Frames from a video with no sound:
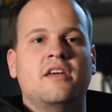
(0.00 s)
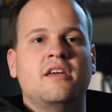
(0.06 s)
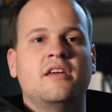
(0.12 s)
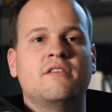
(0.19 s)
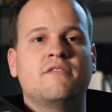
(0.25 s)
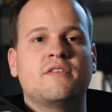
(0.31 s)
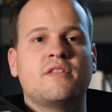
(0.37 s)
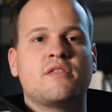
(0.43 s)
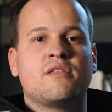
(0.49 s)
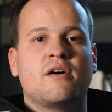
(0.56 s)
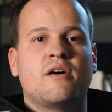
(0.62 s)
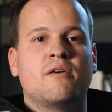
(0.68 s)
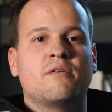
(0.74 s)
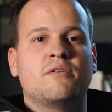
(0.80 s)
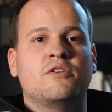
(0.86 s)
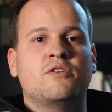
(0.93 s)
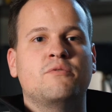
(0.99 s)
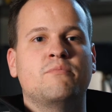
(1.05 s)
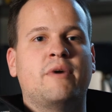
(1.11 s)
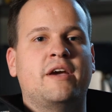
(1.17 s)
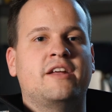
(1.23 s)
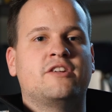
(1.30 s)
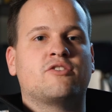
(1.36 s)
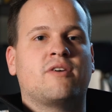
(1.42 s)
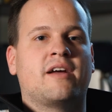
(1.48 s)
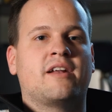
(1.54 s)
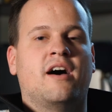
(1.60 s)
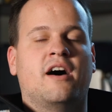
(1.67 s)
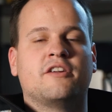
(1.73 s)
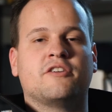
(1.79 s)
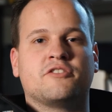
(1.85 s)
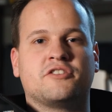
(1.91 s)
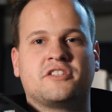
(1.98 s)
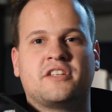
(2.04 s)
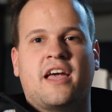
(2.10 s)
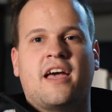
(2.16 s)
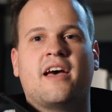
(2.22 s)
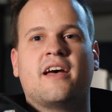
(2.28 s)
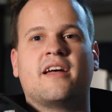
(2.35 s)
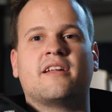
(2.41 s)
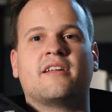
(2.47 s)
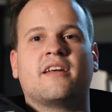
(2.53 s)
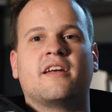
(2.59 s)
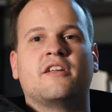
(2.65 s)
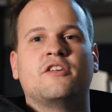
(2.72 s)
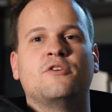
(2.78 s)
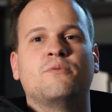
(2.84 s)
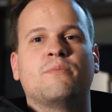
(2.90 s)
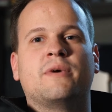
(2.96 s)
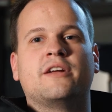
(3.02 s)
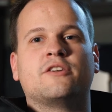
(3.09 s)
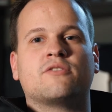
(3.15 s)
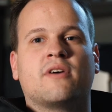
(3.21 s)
Even though you may try to understand and you may